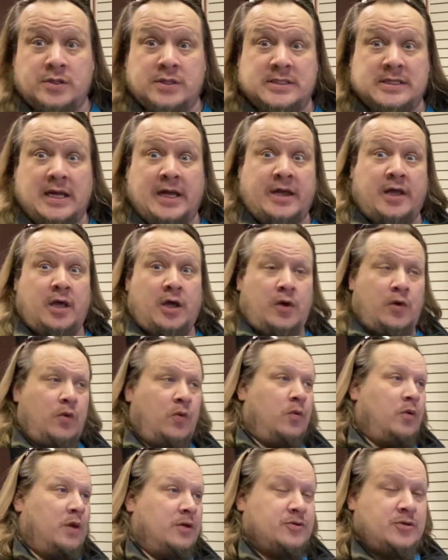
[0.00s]
as I go.
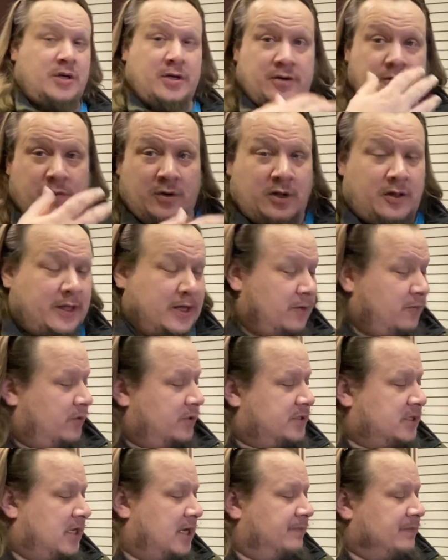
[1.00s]
I'll try to do all that at one
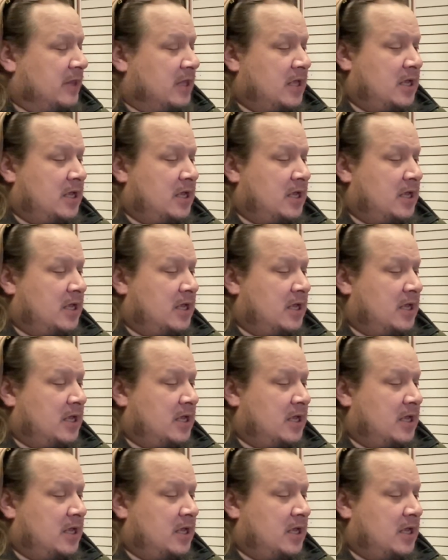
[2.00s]
time.